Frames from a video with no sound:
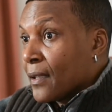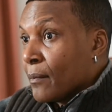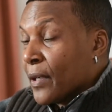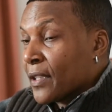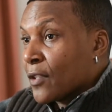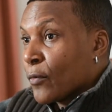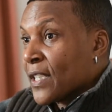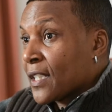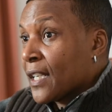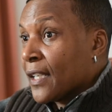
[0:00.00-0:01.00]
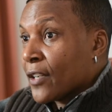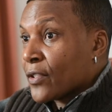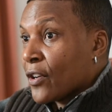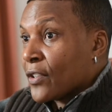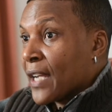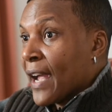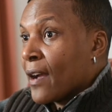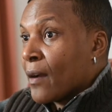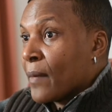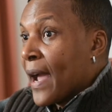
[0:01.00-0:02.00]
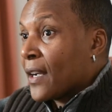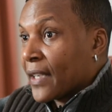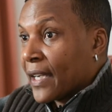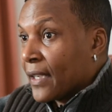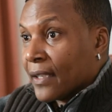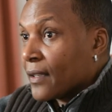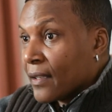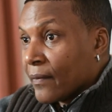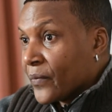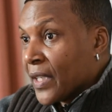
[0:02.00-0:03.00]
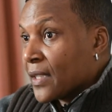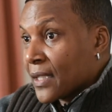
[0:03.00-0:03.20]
but the rest of the letters are not allocated in the